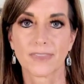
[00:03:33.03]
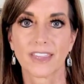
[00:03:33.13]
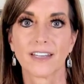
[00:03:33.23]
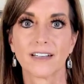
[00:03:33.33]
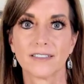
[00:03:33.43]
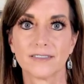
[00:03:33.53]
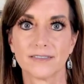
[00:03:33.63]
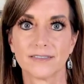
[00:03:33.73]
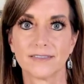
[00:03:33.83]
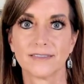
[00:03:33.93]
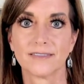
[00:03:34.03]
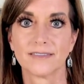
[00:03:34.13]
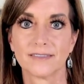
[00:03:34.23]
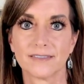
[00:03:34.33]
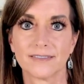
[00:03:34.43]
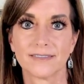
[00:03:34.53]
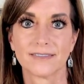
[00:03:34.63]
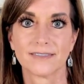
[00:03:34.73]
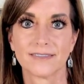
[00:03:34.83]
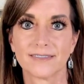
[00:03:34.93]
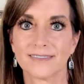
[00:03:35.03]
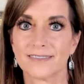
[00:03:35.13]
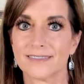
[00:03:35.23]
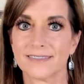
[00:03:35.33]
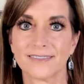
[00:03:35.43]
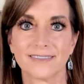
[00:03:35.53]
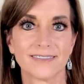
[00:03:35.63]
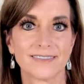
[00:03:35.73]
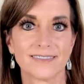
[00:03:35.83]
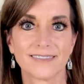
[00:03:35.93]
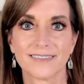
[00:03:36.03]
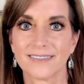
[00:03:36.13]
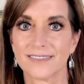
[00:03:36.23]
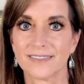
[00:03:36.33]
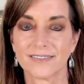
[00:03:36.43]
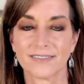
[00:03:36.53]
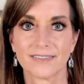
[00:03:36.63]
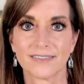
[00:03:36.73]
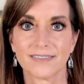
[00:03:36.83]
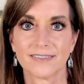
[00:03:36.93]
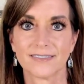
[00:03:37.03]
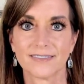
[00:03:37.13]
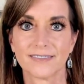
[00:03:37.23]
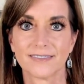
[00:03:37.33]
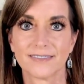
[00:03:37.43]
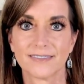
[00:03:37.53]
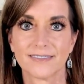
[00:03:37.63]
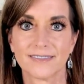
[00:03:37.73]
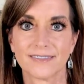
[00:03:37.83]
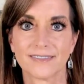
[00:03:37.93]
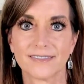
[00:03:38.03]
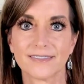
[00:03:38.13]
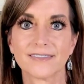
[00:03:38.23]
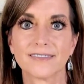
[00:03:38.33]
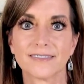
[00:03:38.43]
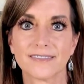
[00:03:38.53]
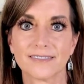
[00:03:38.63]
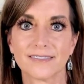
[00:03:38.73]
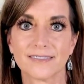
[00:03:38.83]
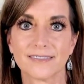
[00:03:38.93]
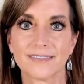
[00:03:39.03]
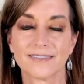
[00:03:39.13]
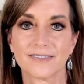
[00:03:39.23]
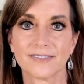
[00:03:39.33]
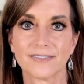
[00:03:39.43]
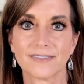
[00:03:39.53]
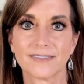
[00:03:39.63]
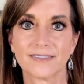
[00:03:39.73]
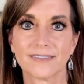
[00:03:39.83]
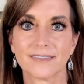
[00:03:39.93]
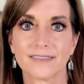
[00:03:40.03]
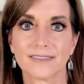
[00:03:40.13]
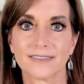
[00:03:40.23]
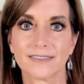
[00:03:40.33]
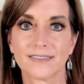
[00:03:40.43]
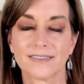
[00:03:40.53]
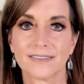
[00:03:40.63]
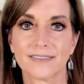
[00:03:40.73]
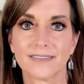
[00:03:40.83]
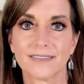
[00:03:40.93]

(not speaking)